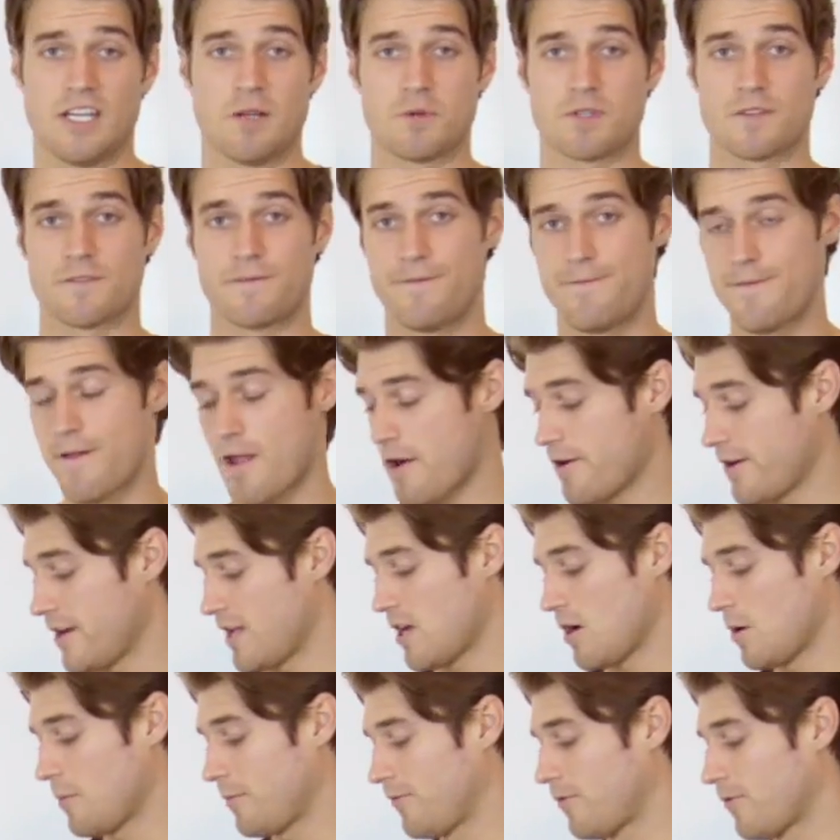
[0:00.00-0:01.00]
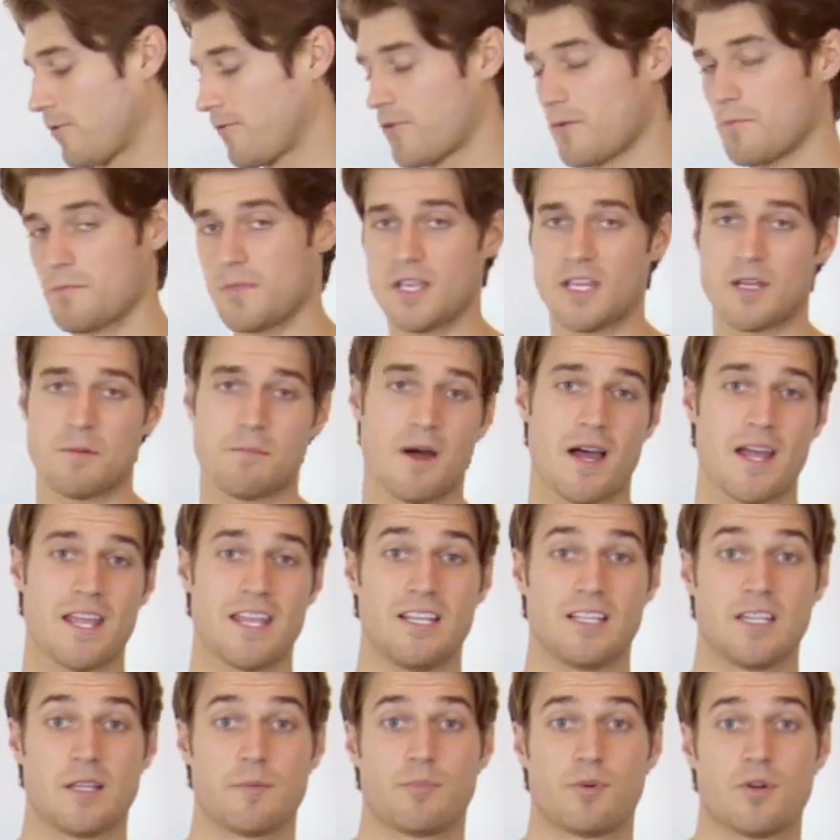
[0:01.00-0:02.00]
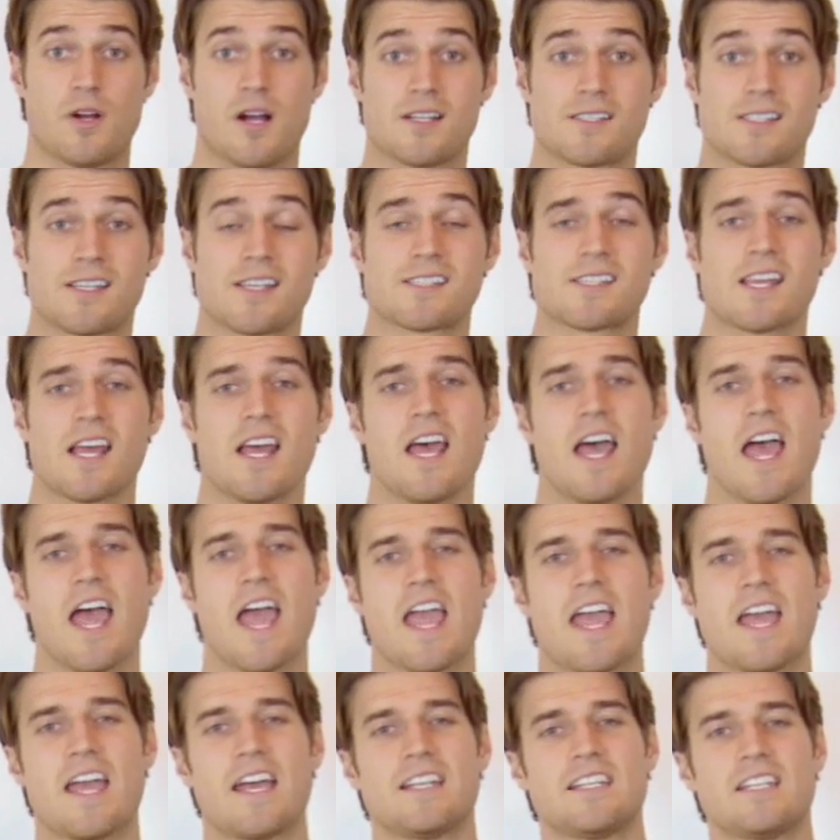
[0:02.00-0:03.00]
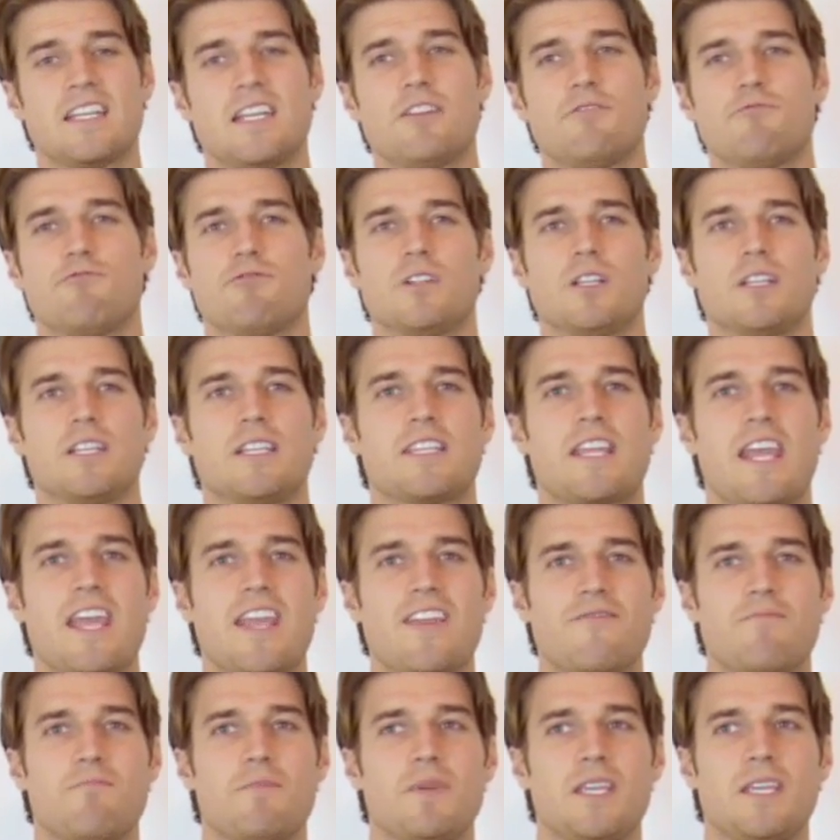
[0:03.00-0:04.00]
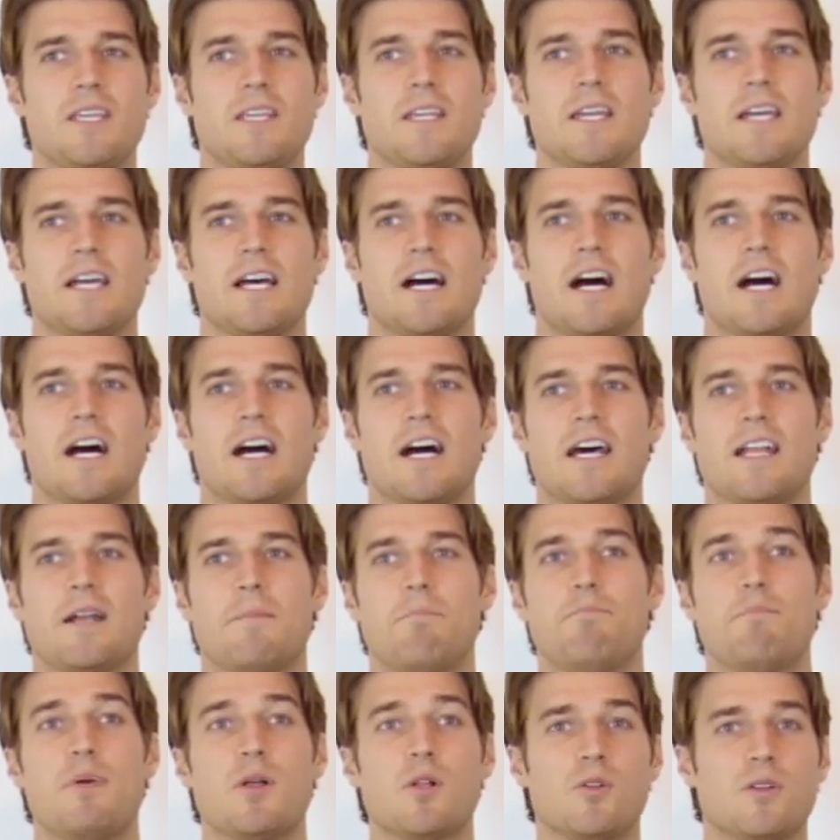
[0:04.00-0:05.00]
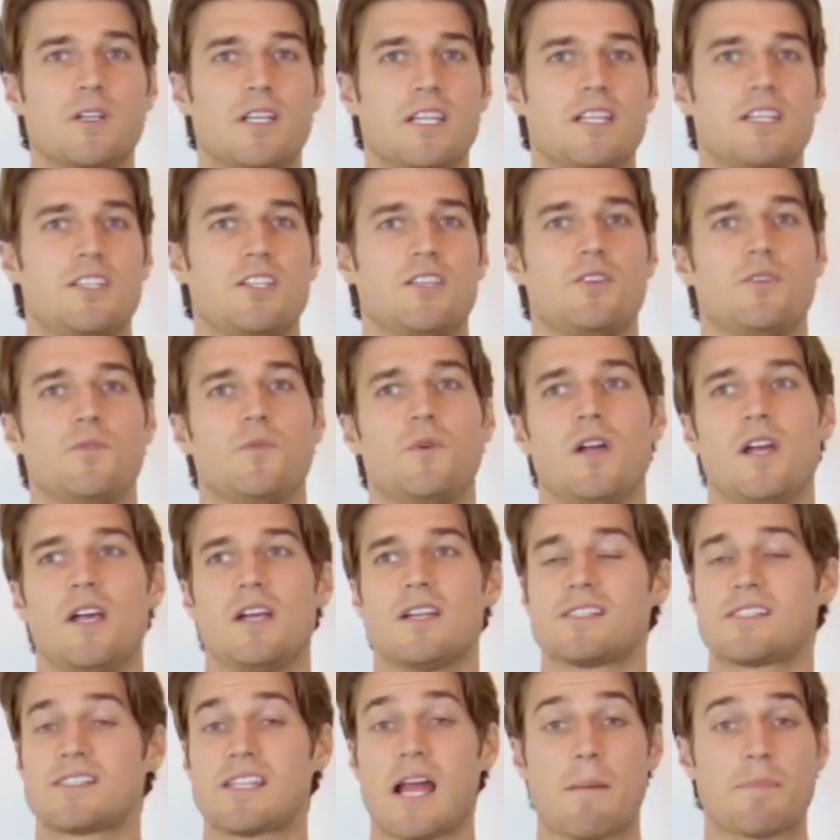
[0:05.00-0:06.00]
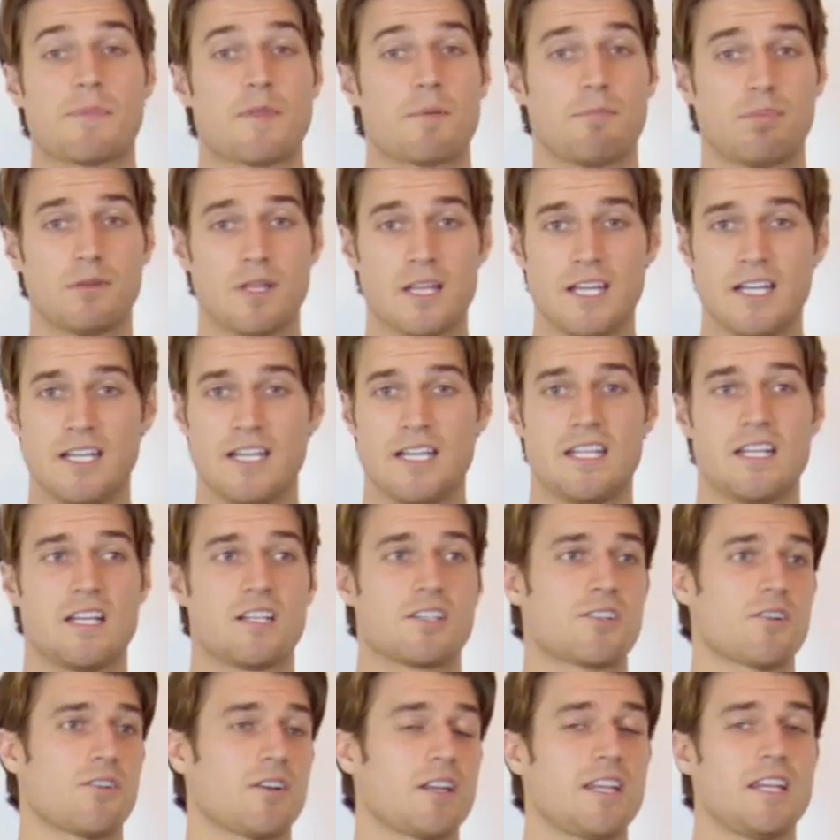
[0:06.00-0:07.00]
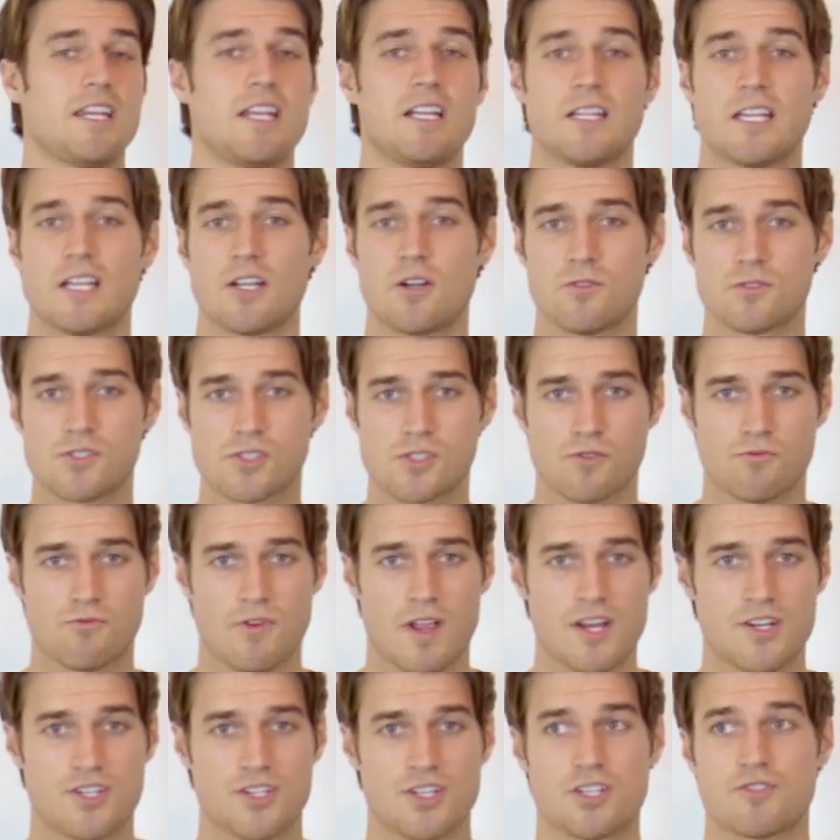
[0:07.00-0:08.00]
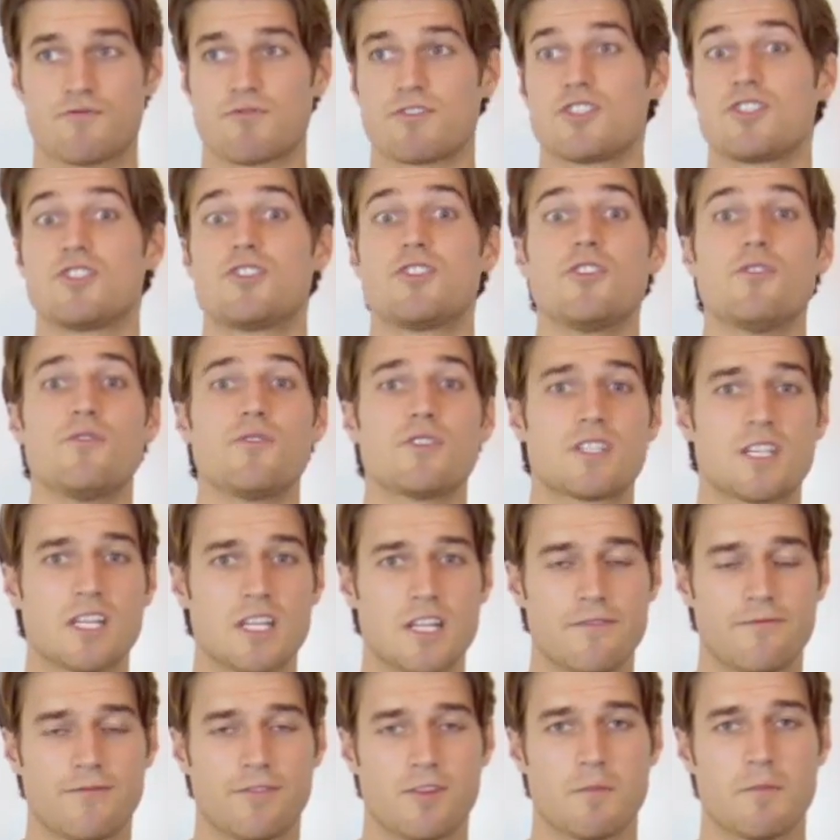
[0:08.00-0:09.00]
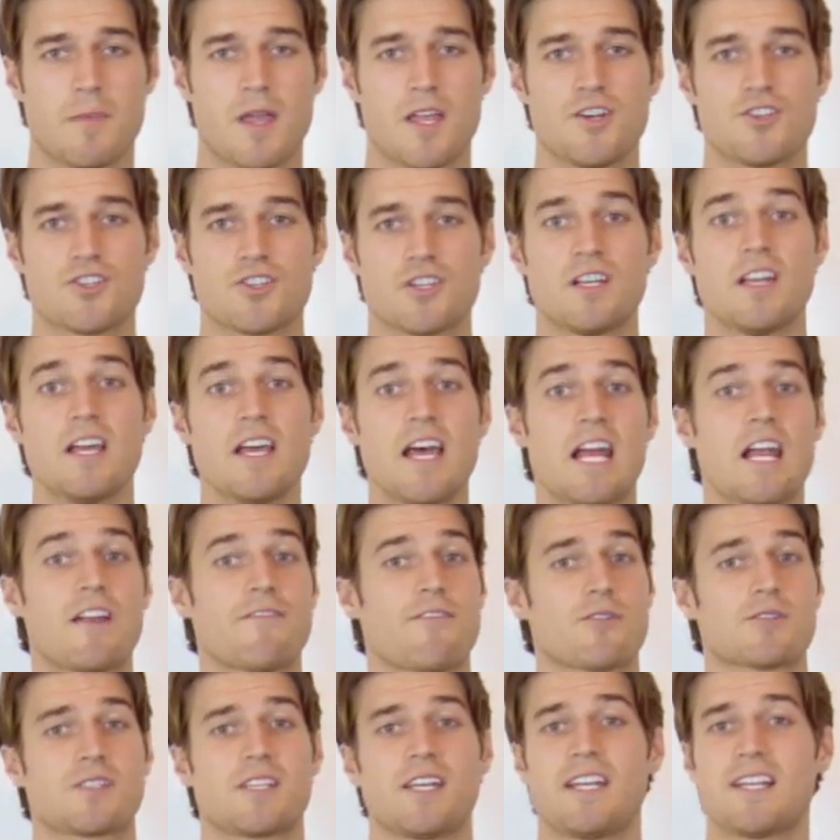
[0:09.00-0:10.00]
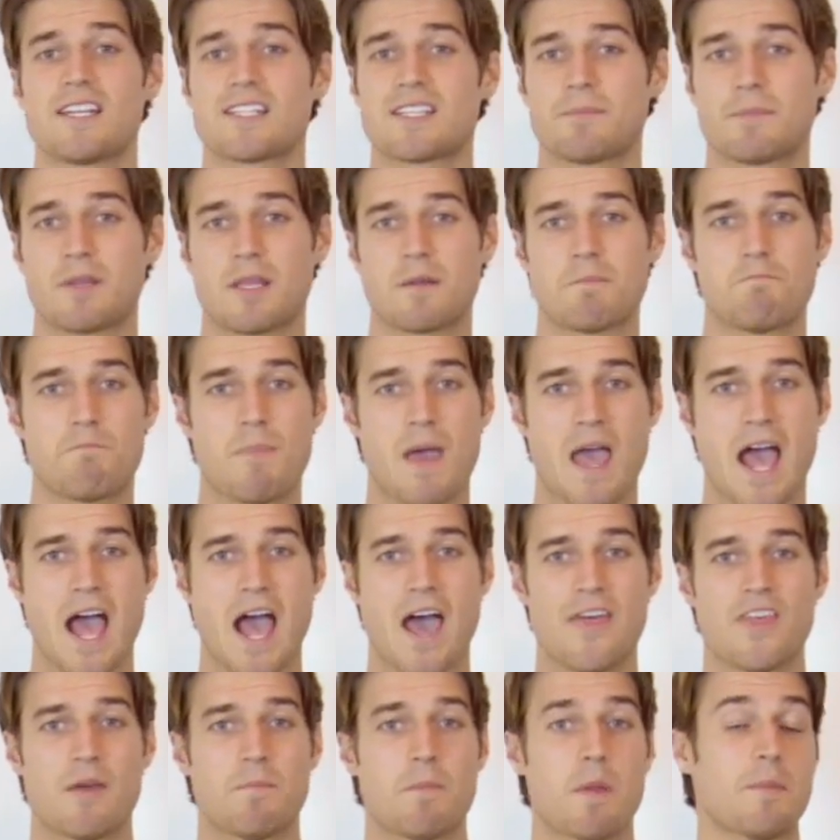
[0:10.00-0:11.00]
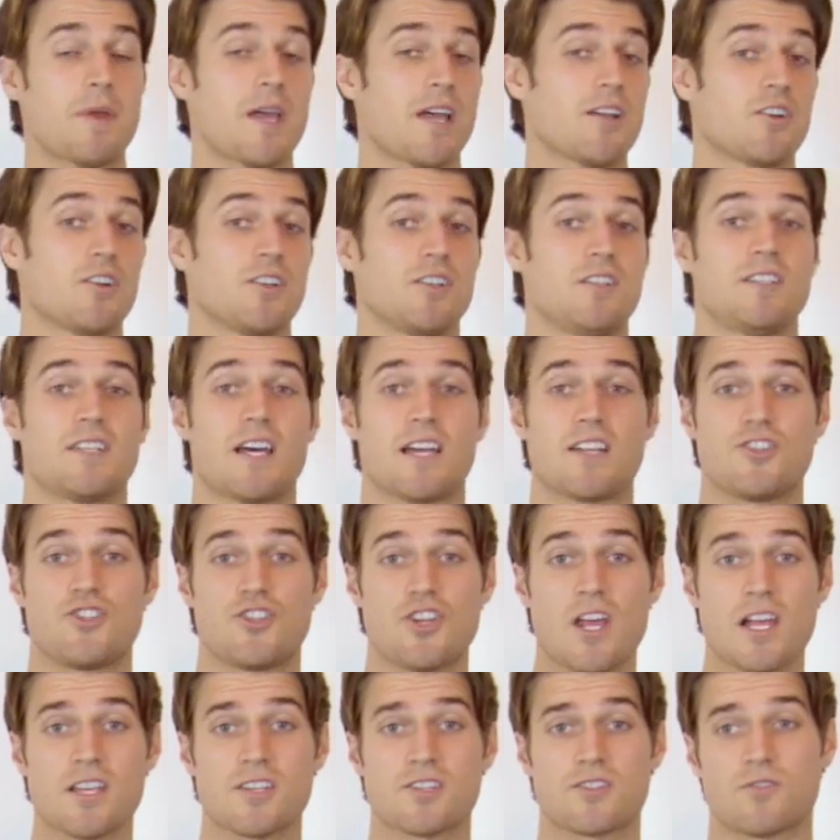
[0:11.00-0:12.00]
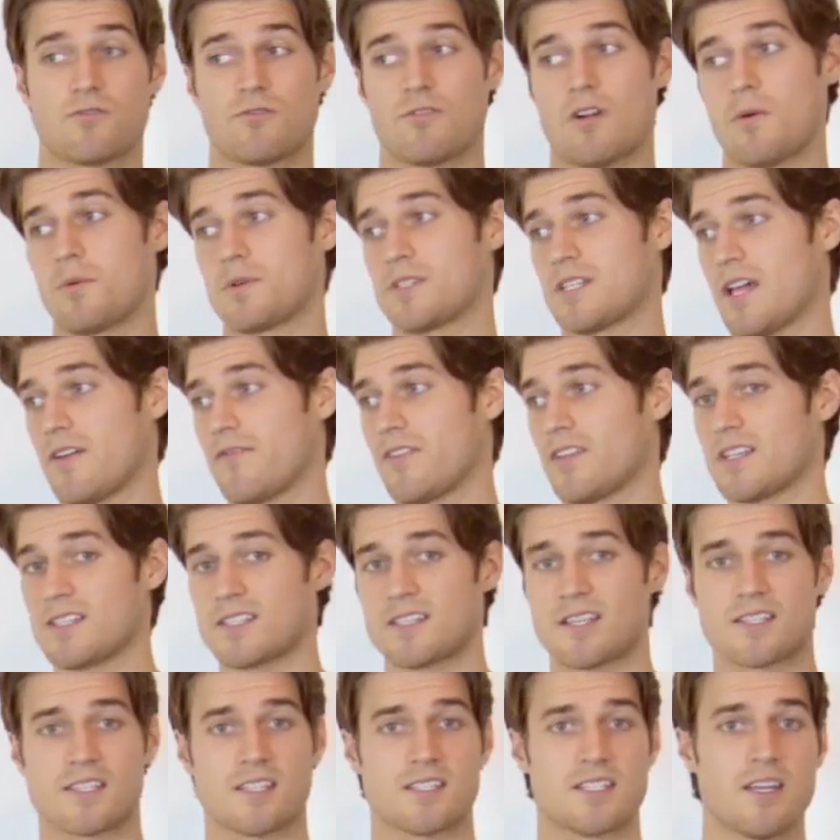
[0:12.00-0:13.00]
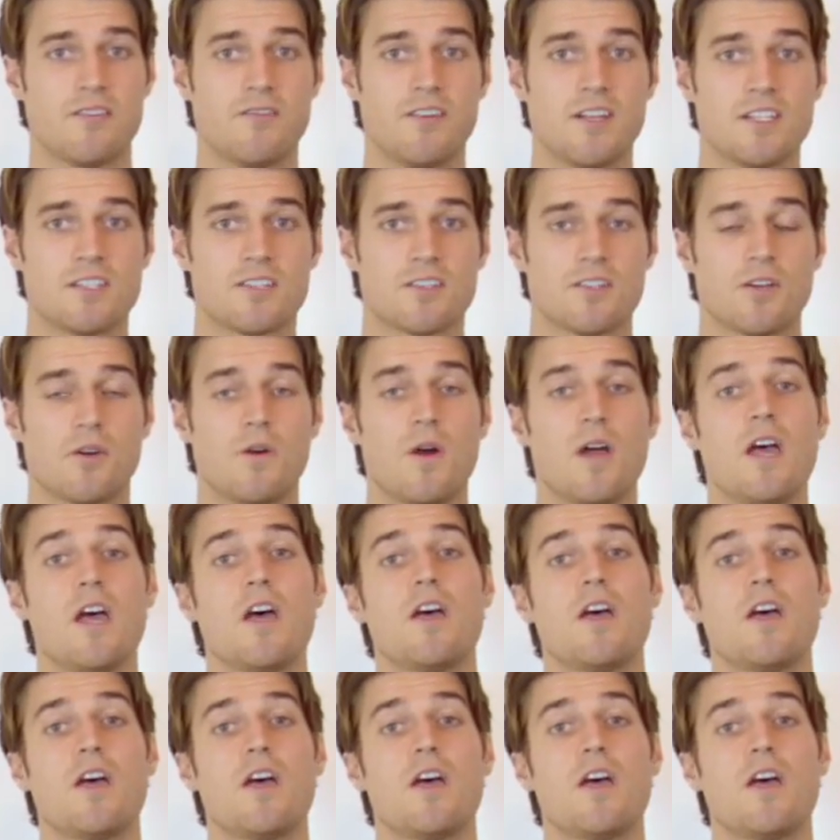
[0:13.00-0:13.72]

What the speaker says: It was very helpful for me in my healing process, and it really gave me an ability to stop the bleeding, start healing ulcerations, reducing inflammation, and if I was eating something bad that maybe I couldn't digest or I was having a sensitivity to,